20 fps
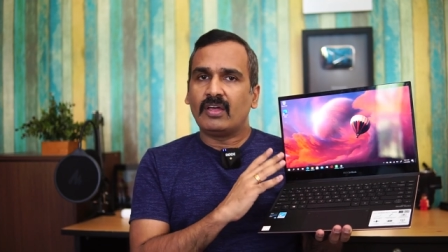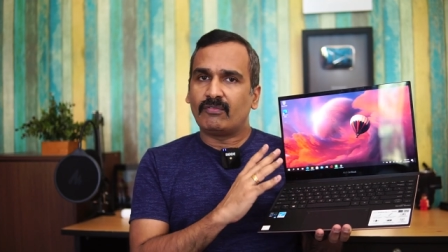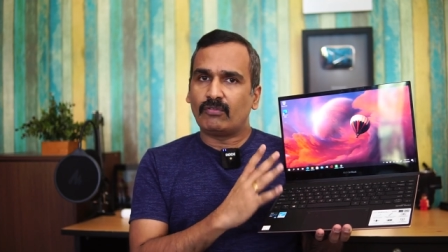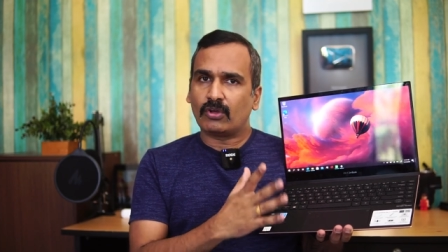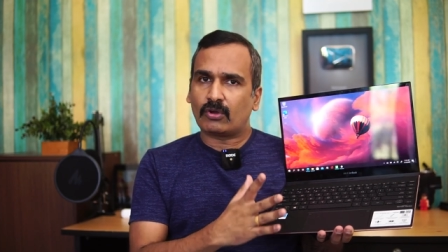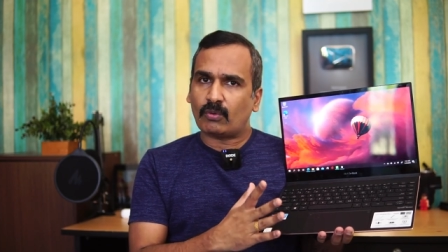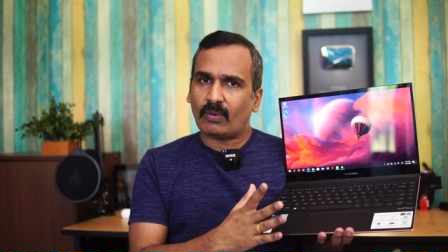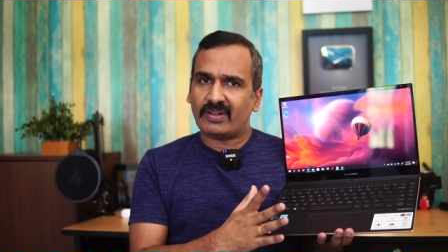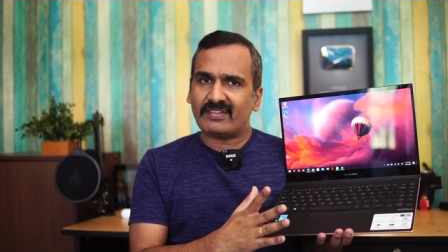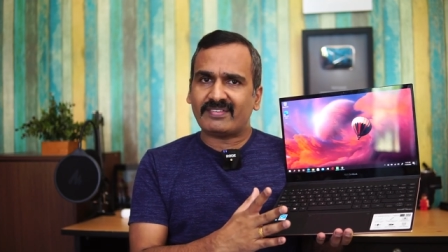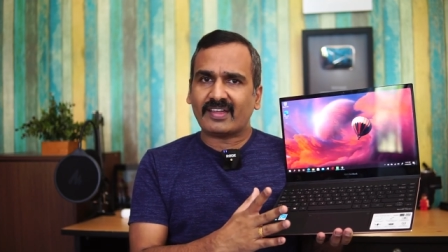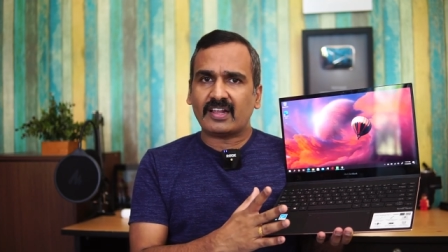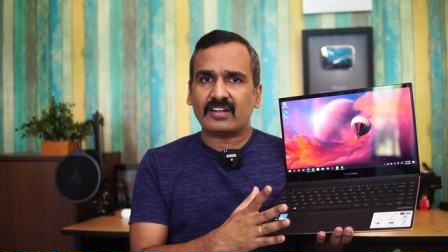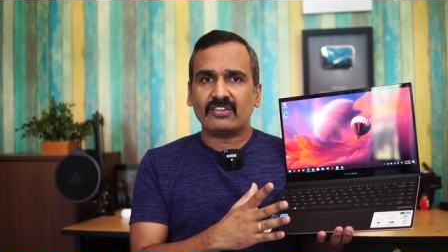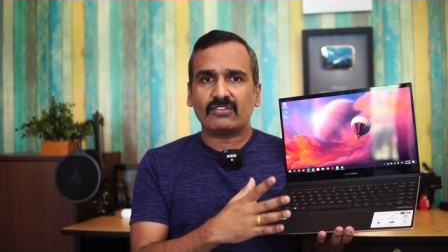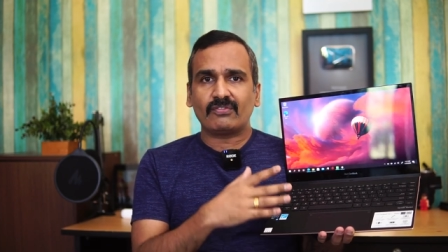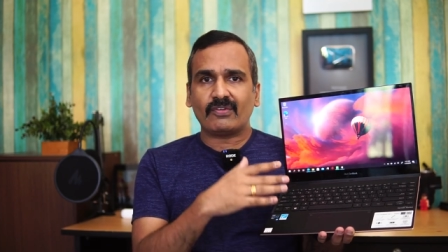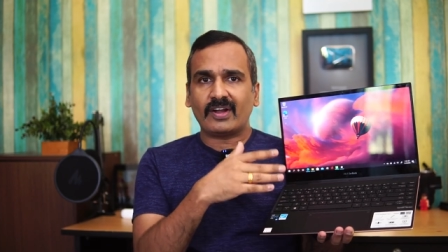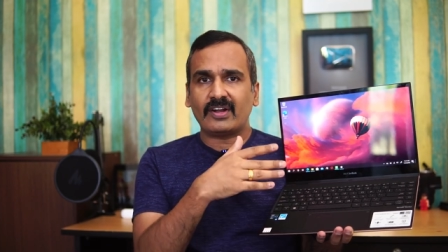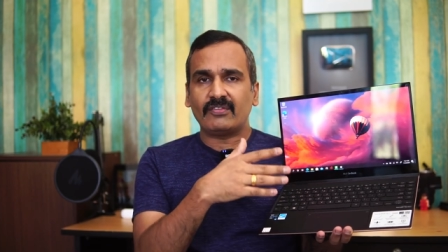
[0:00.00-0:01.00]
We are quite
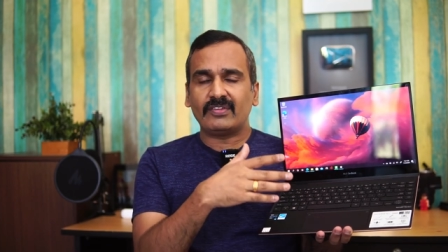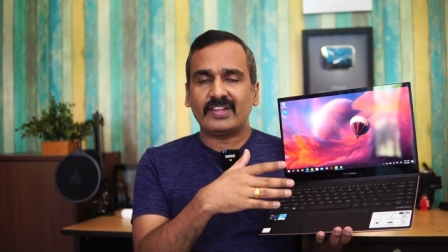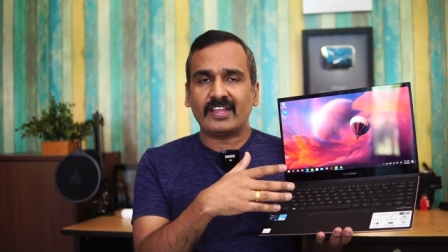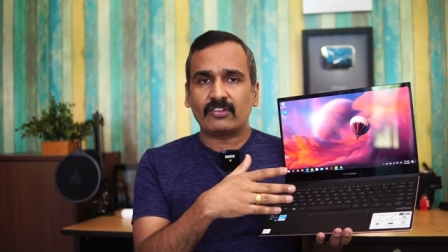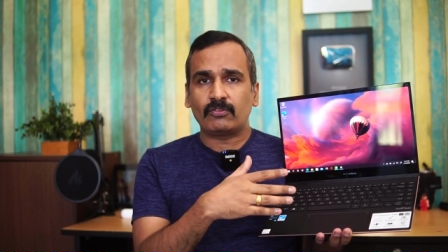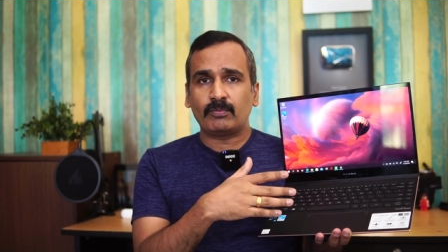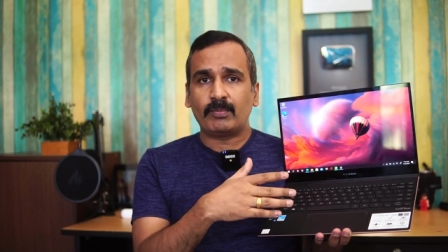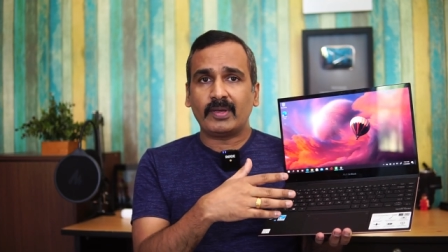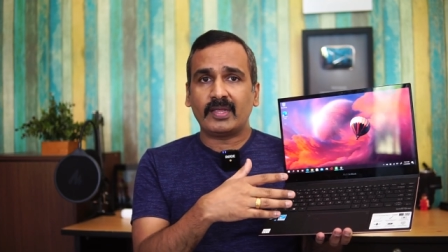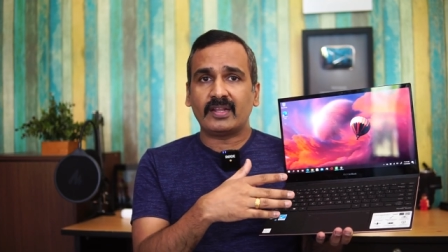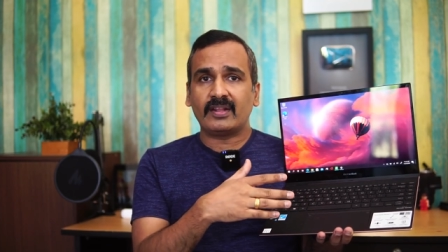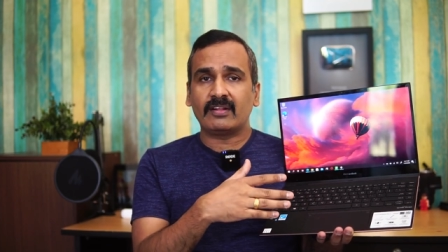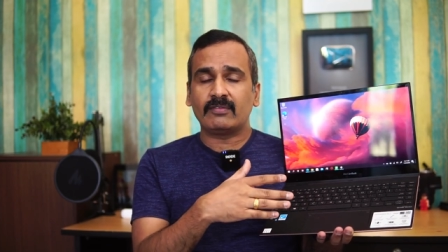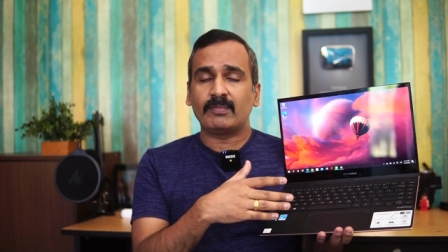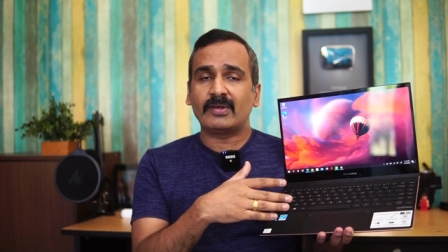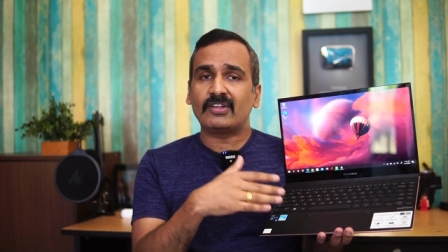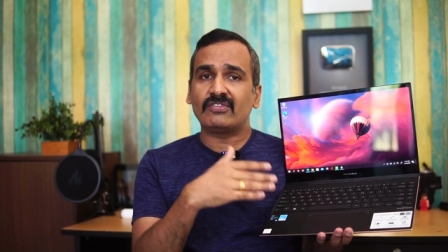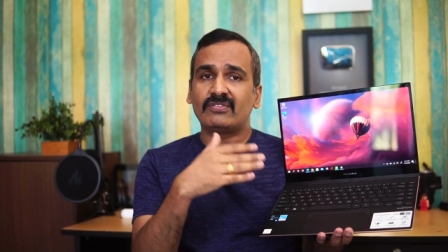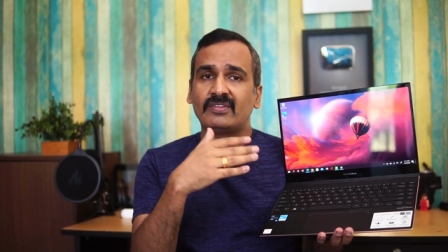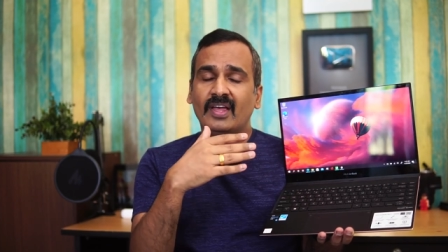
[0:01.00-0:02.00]
satisfied with the experience
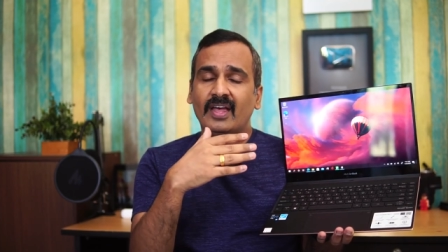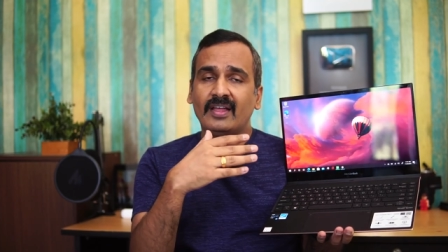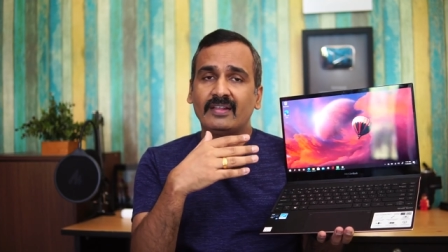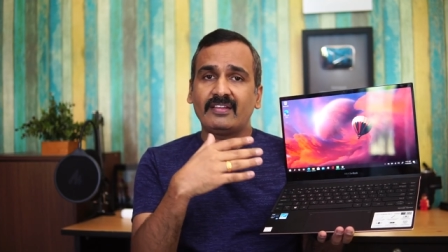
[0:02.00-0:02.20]
because